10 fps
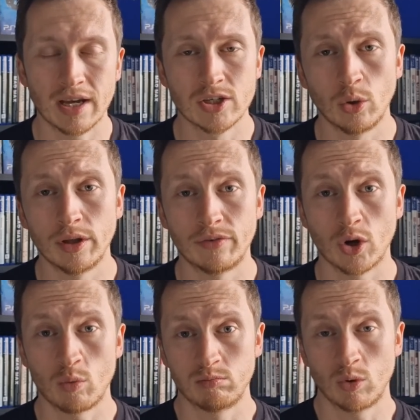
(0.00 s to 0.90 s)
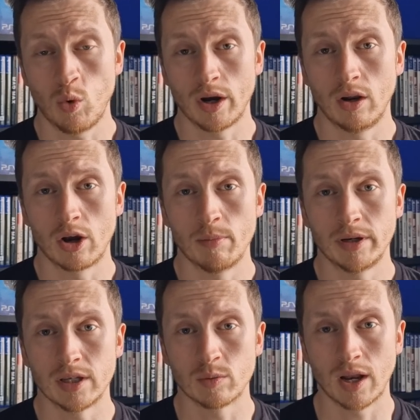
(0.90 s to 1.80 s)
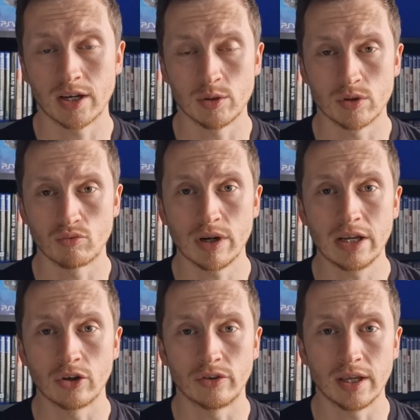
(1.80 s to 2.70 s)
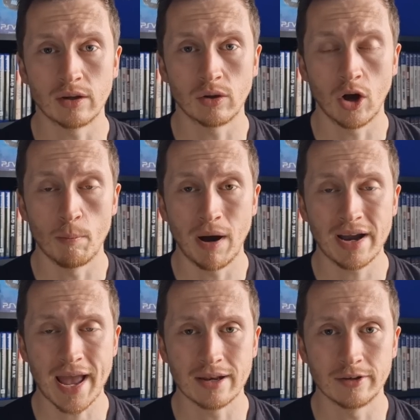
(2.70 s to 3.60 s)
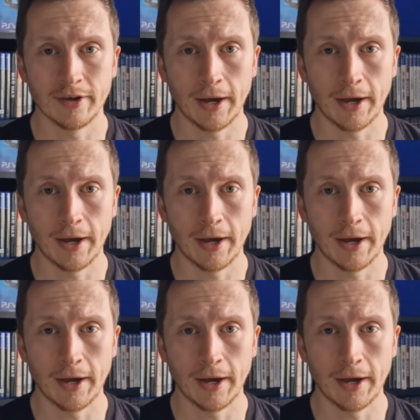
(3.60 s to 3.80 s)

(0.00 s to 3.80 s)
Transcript: I sold it for quite a lot of money as well, actually. It was a really good deal on my end.